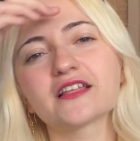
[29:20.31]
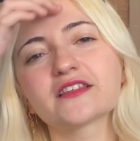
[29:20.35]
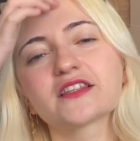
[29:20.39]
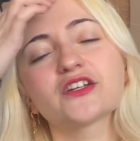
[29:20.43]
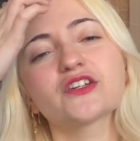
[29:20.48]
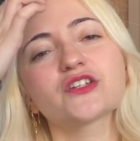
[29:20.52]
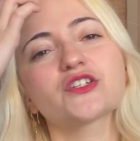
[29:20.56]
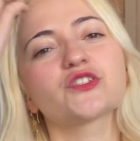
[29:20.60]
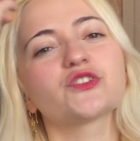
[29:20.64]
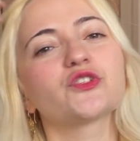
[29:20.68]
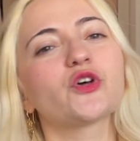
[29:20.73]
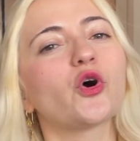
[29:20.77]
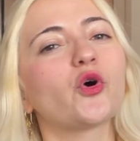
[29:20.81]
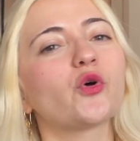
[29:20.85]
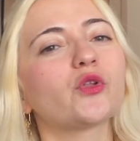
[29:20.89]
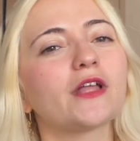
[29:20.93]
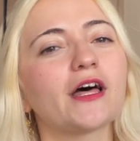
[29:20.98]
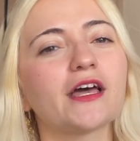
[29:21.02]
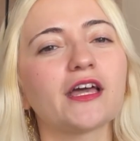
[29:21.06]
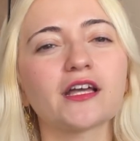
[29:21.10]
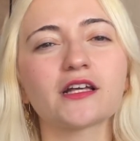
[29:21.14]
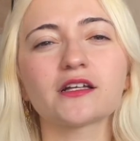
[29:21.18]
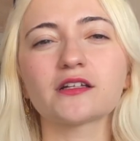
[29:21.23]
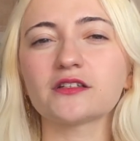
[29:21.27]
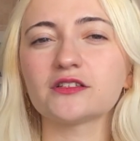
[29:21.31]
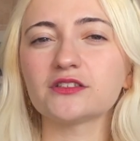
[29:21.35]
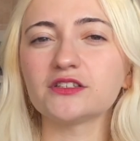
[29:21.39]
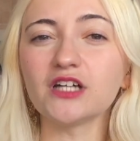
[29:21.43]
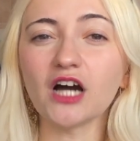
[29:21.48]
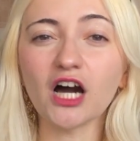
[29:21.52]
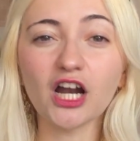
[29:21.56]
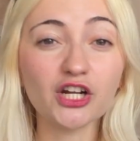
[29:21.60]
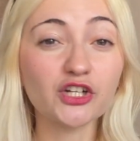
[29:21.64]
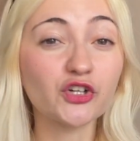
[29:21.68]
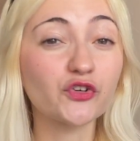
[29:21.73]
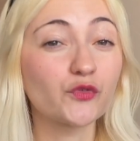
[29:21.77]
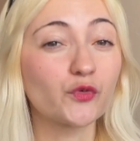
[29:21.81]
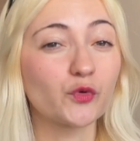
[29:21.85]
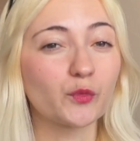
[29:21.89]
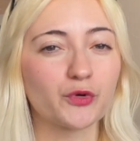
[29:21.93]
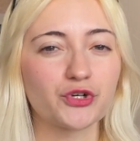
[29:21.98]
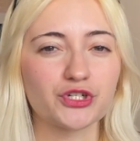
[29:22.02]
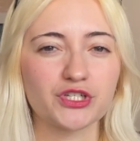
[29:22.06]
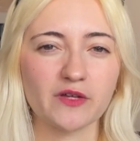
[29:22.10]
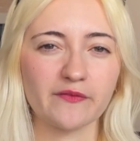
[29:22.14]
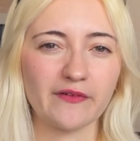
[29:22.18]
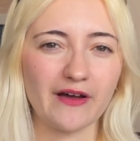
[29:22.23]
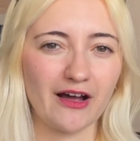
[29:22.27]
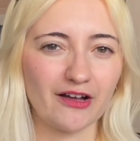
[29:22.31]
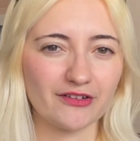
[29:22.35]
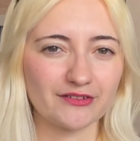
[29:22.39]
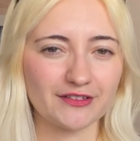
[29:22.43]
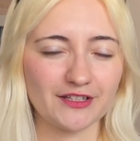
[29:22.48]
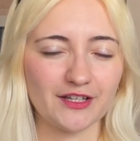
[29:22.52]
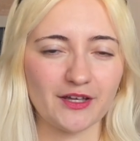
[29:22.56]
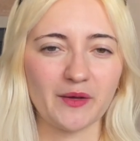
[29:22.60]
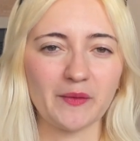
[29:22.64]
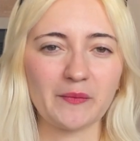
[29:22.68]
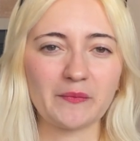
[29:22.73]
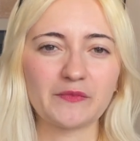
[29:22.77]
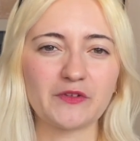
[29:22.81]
there's no dark rumors about them.